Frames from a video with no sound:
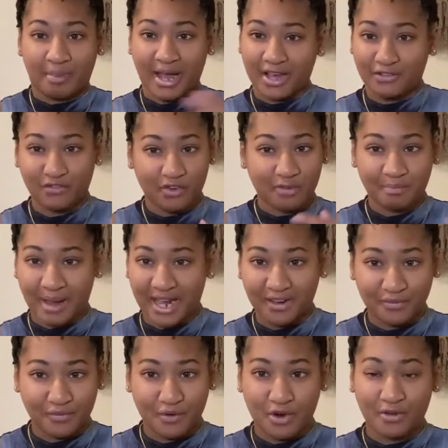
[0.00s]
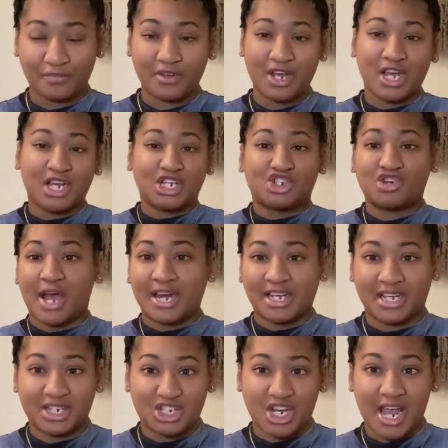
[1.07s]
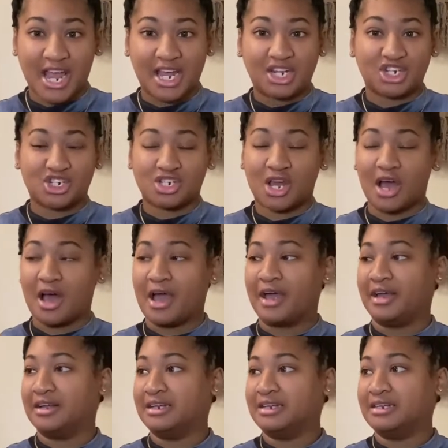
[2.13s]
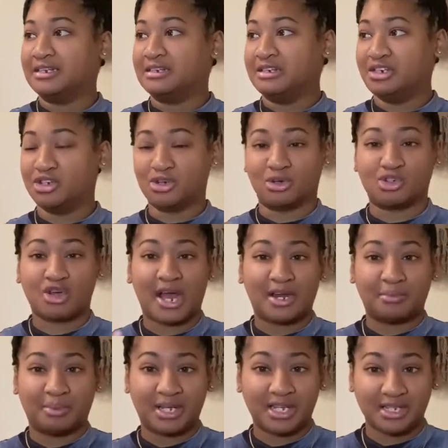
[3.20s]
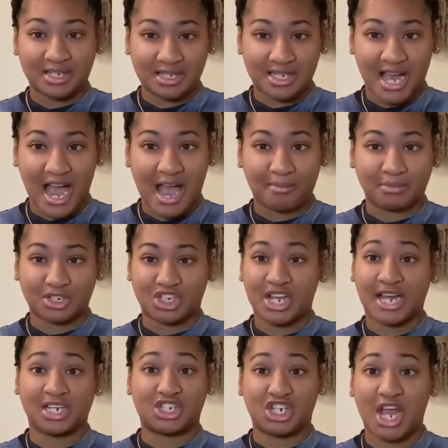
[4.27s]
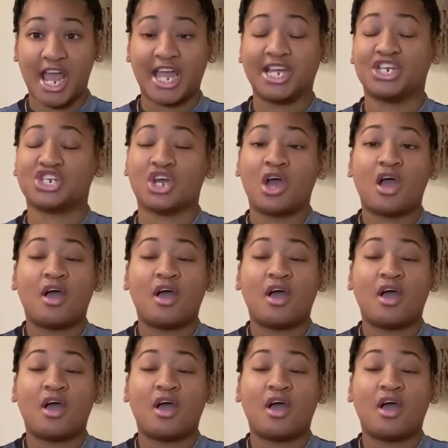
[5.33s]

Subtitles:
trying to get changed and, you know, trying to beat the time because she had to change